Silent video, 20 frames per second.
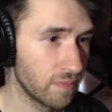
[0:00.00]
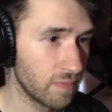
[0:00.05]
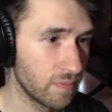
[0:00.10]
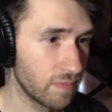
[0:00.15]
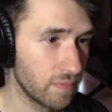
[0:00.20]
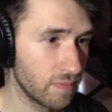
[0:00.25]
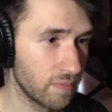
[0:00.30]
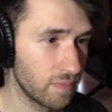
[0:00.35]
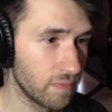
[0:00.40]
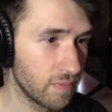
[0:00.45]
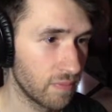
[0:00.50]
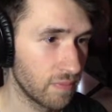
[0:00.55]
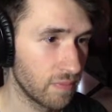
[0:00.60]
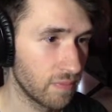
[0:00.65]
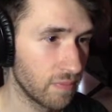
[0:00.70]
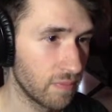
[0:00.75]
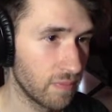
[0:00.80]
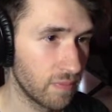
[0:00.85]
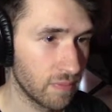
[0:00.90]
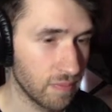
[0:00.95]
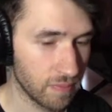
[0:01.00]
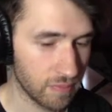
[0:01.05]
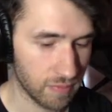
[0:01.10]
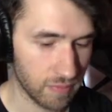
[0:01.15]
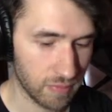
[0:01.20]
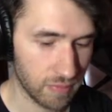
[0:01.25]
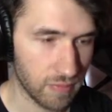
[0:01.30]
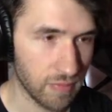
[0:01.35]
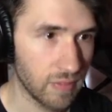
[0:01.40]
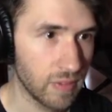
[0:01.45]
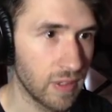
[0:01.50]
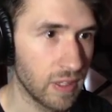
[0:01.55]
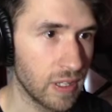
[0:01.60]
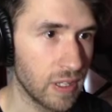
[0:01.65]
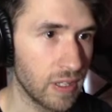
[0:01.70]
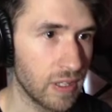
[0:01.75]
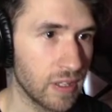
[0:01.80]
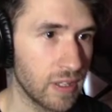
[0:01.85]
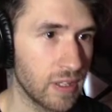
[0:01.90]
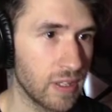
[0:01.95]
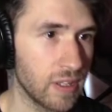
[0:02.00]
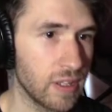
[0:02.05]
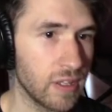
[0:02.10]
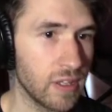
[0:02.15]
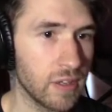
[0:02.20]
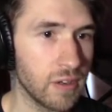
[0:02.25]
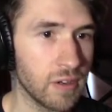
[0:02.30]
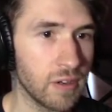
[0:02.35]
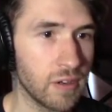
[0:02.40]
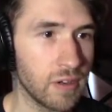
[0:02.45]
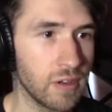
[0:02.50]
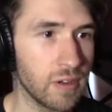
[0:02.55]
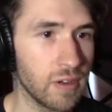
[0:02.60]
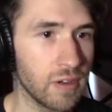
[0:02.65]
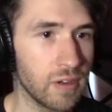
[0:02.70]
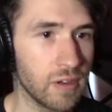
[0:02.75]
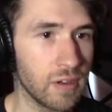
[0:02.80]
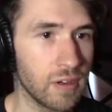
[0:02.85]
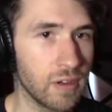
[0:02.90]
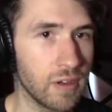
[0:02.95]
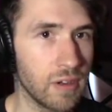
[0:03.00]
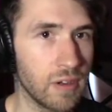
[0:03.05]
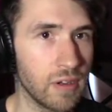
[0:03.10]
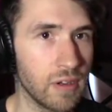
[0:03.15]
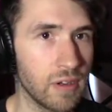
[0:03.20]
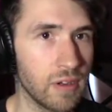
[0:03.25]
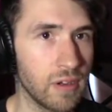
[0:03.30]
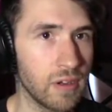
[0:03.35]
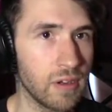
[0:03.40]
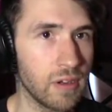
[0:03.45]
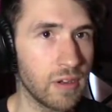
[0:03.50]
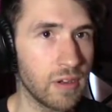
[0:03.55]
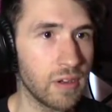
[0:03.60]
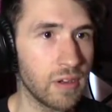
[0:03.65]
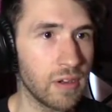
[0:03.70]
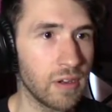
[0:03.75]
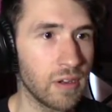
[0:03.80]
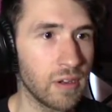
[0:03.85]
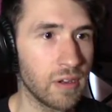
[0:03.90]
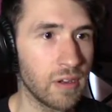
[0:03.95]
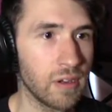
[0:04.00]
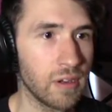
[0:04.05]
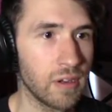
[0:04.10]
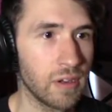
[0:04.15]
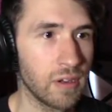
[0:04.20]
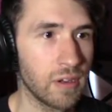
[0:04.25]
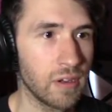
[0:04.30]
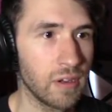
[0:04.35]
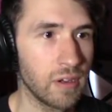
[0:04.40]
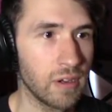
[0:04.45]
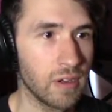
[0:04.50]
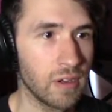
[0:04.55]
Nobody speaks.